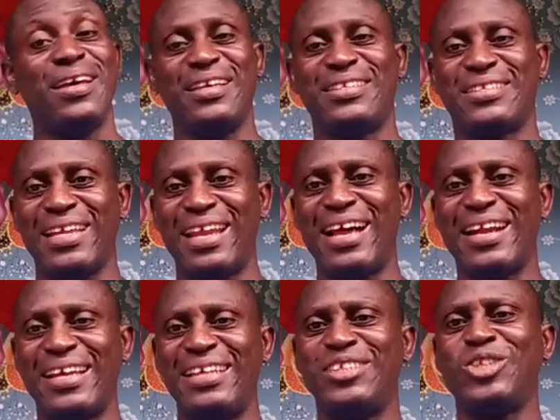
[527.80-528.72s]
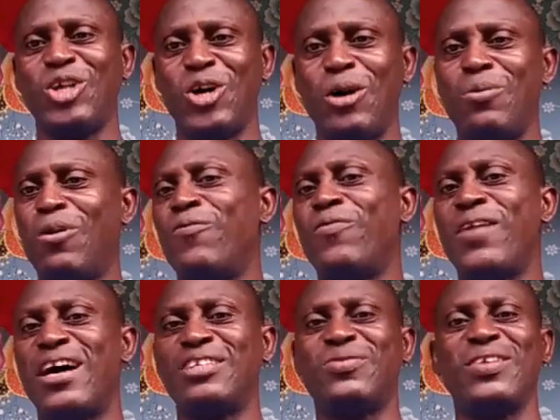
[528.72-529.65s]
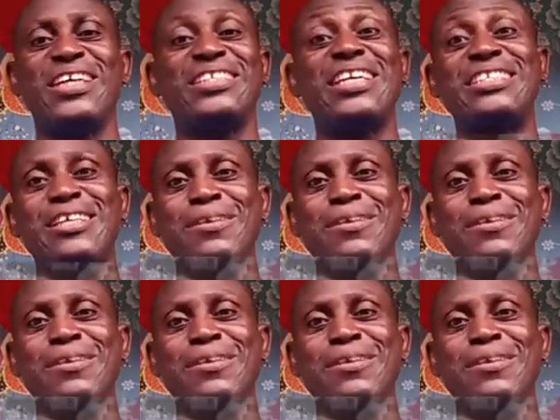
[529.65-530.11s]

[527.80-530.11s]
A salaried job offers financial